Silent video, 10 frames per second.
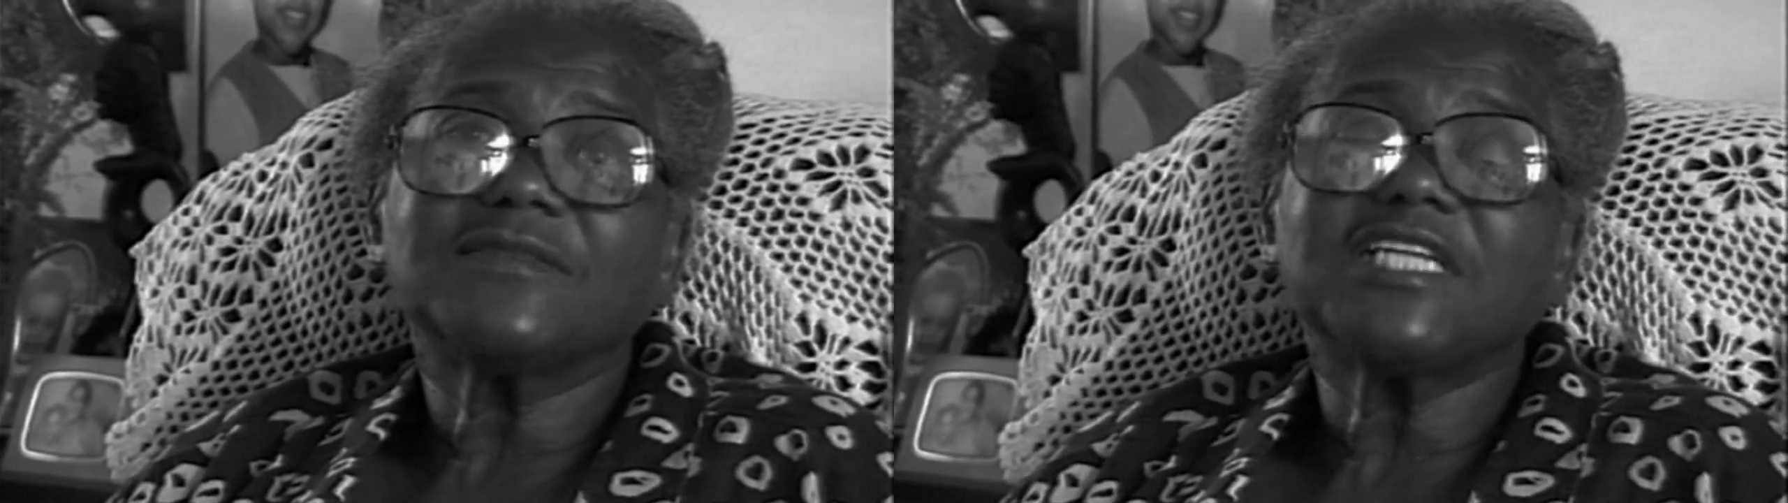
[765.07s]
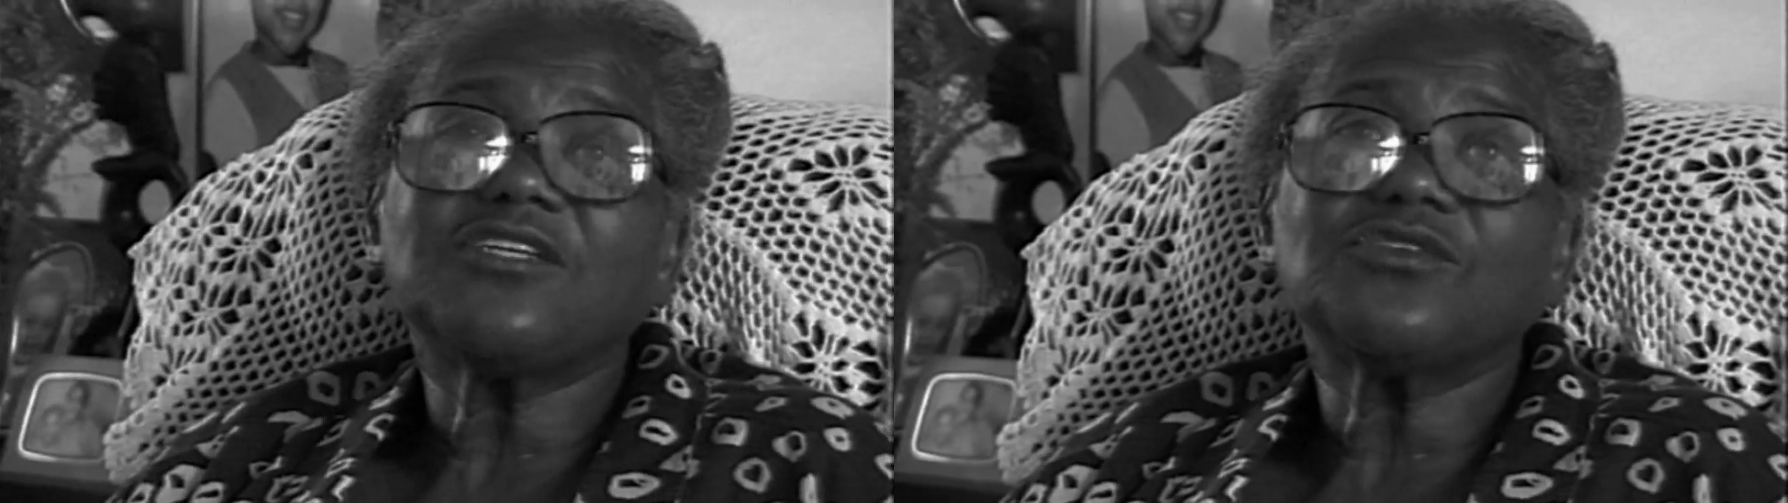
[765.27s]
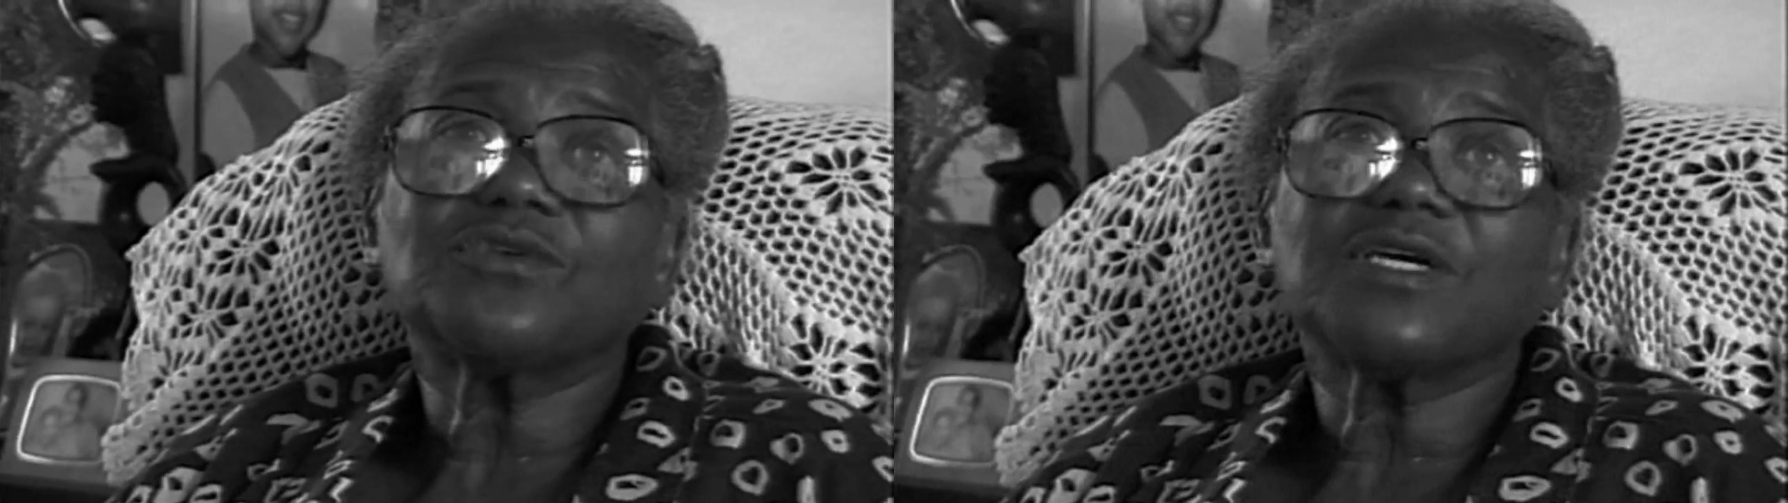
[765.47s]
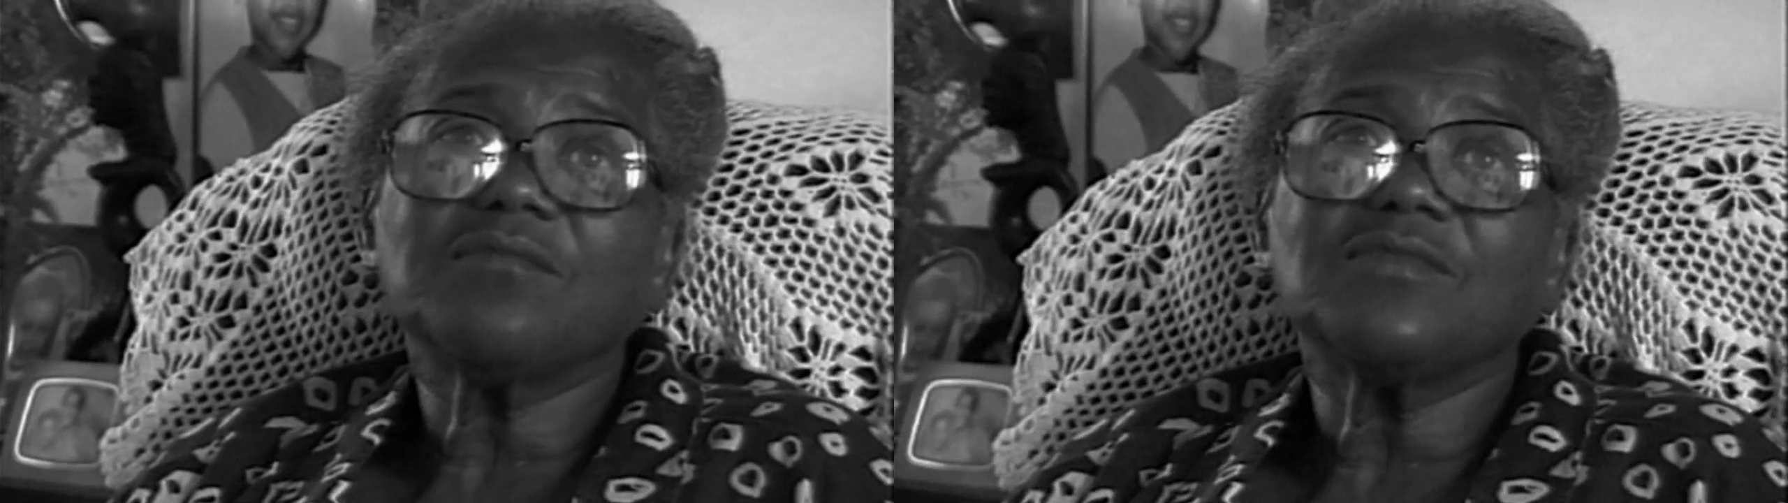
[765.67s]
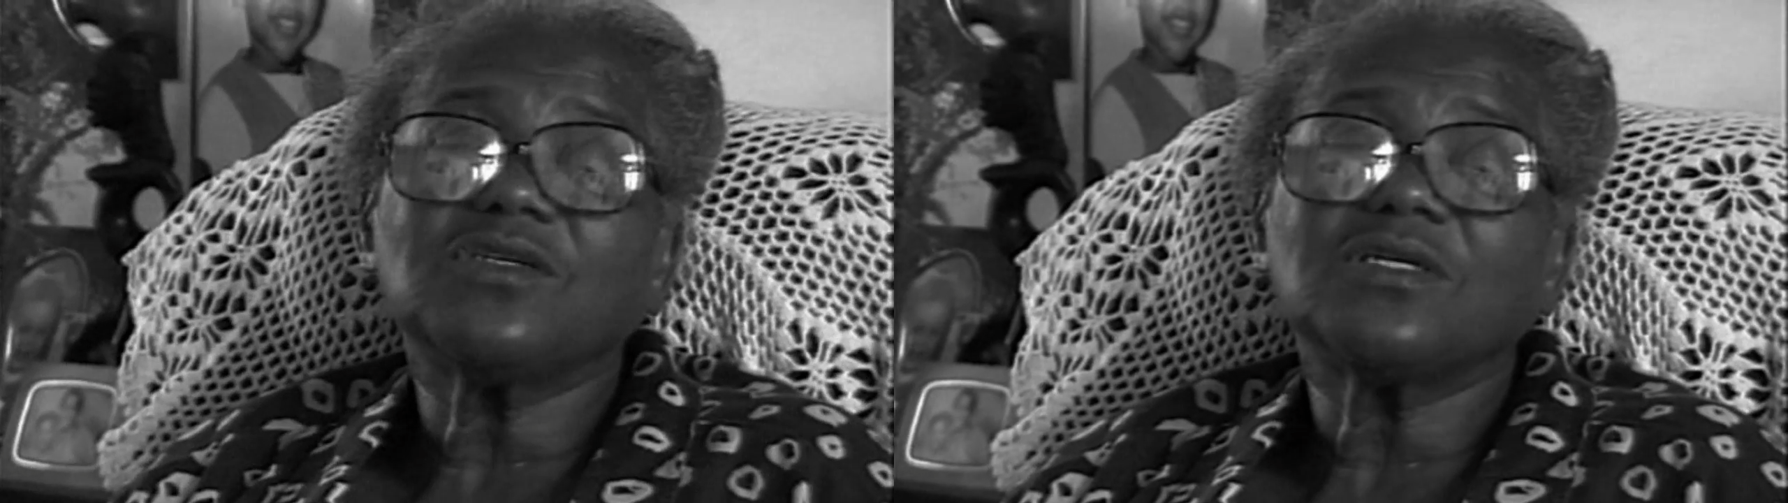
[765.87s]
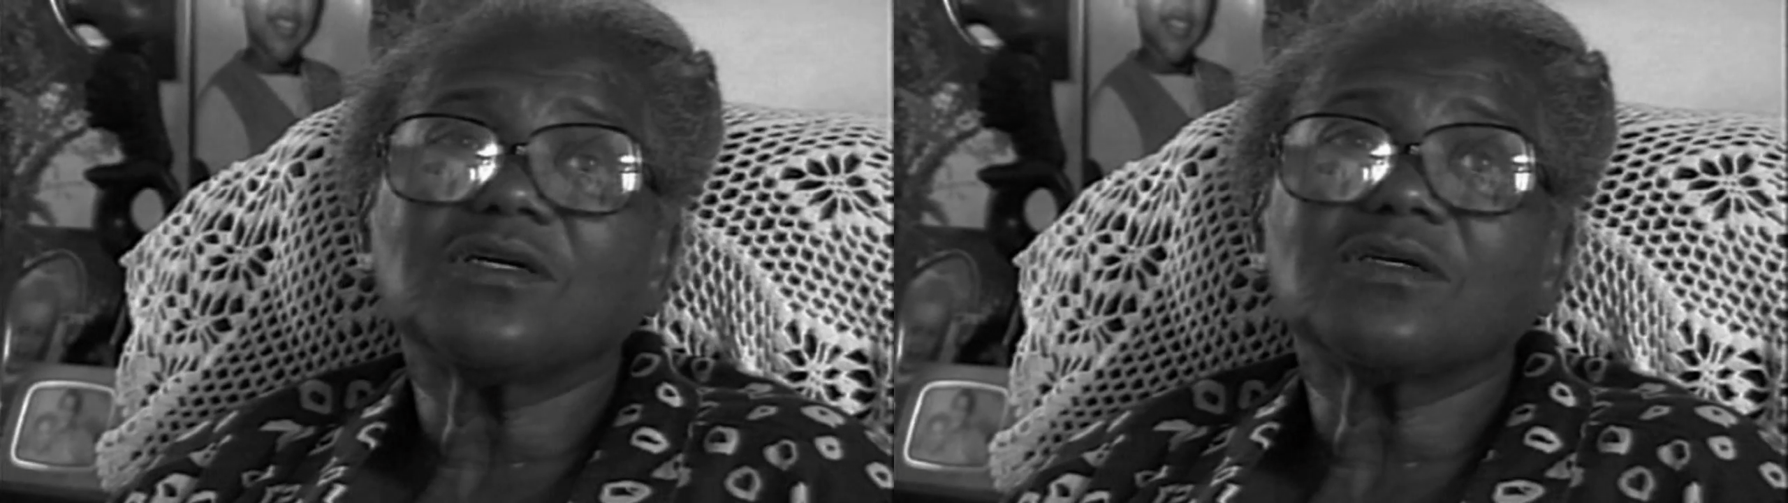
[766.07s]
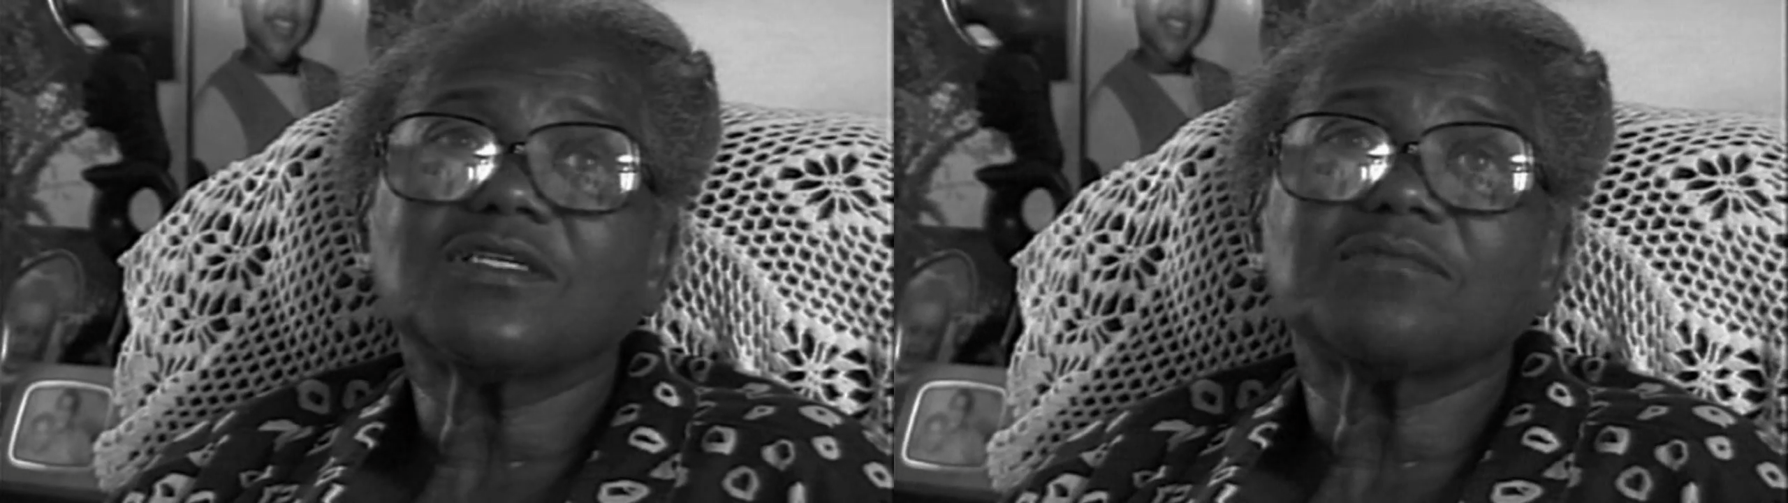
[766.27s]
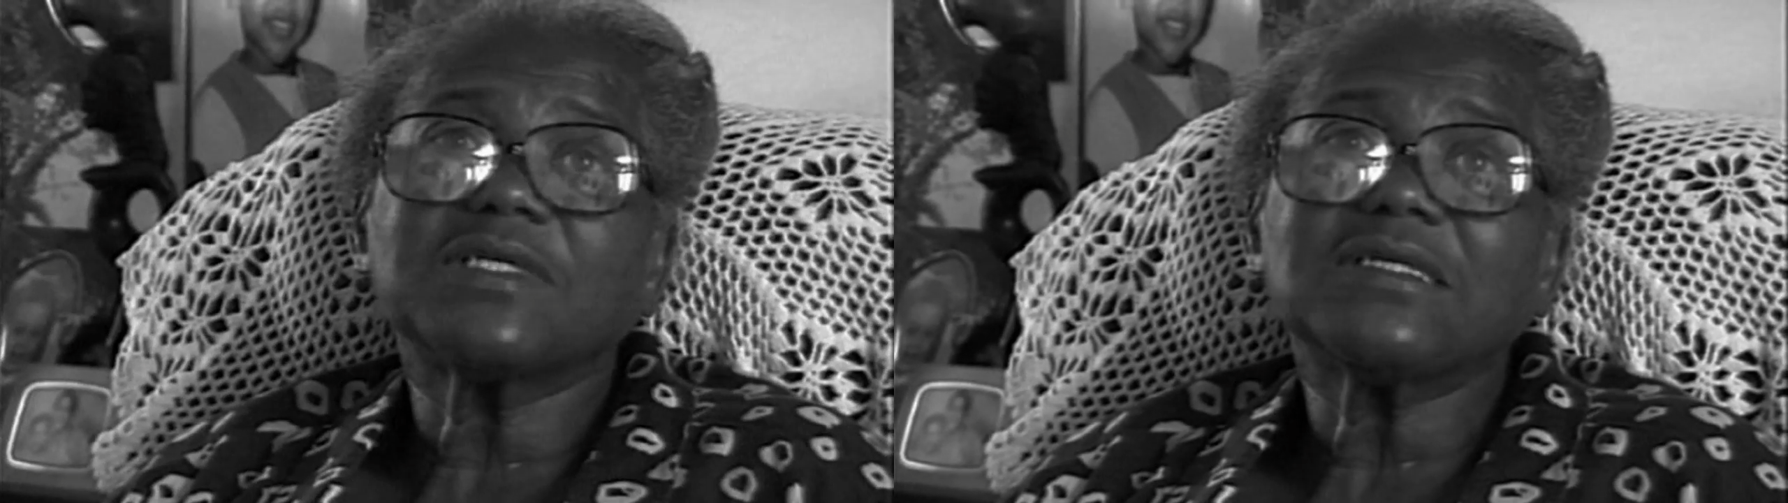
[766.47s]
they took him to the
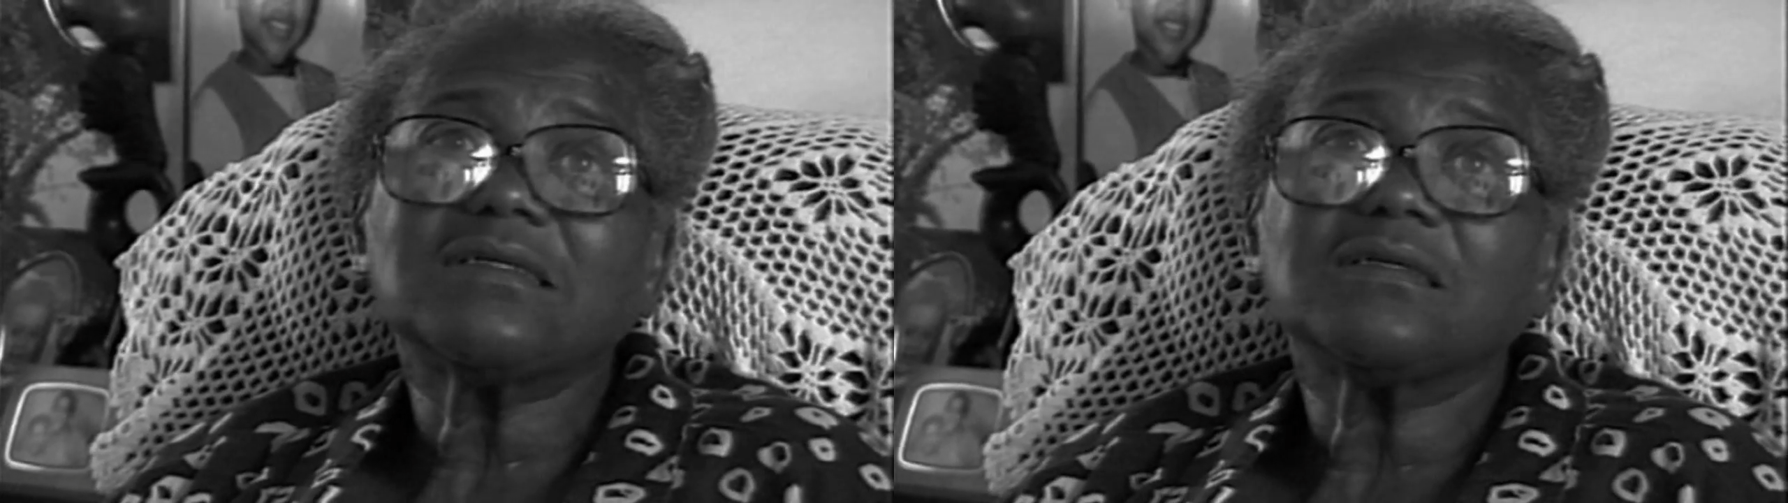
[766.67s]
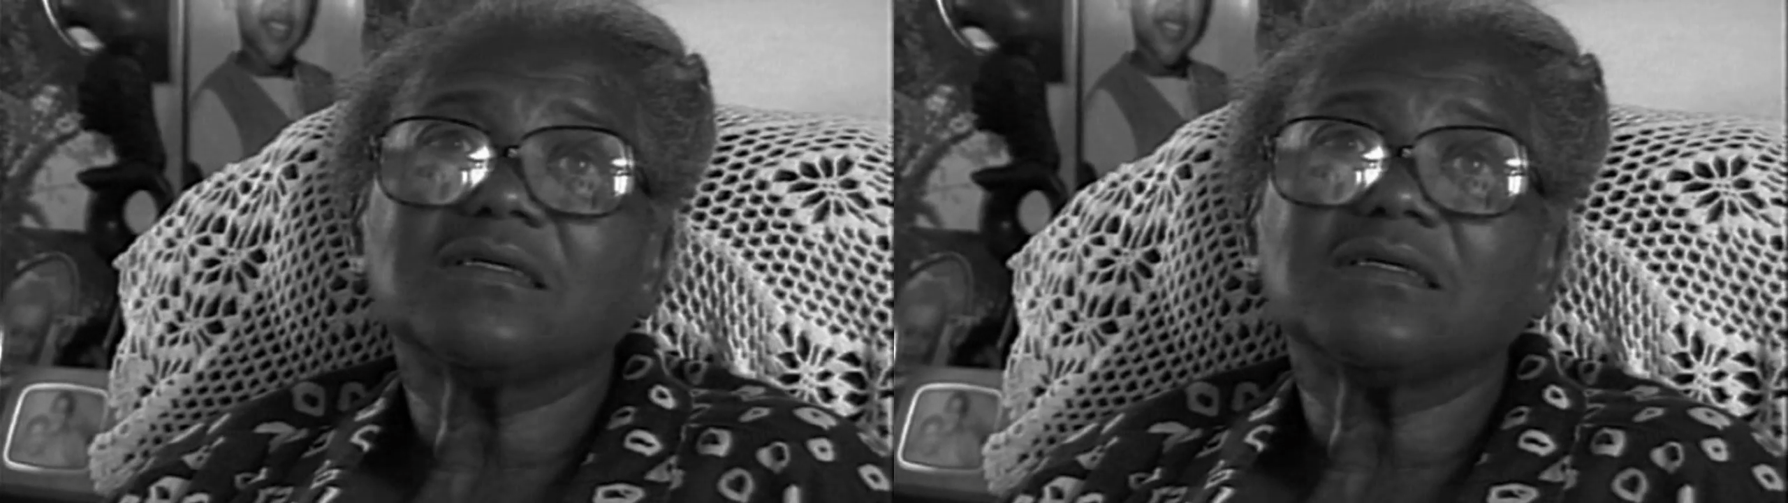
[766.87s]
hospital.